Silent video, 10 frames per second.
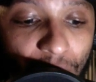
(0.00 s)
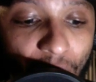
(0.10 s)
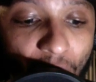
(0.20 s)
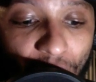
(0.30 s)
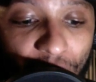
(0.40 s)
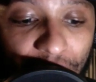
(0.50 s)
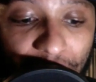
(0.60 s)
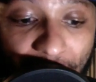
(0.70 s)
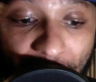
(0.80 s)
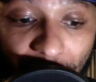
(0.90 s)
Harvick and
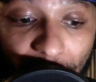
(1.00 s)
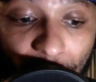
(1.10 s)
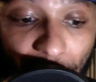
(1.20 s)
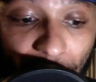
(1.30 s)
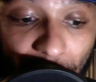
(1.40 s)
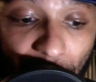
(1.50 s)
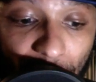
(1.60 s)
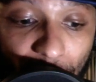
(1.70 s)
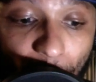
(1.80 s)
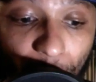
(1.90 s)
Elliott bring it in.
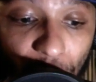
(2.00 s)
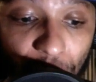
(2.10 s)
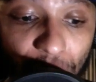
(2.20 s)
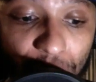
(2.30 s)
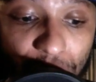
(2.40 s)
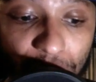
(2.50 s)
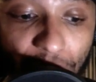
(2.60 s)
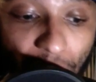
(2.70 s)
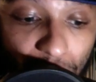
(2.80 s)
Boucher too now.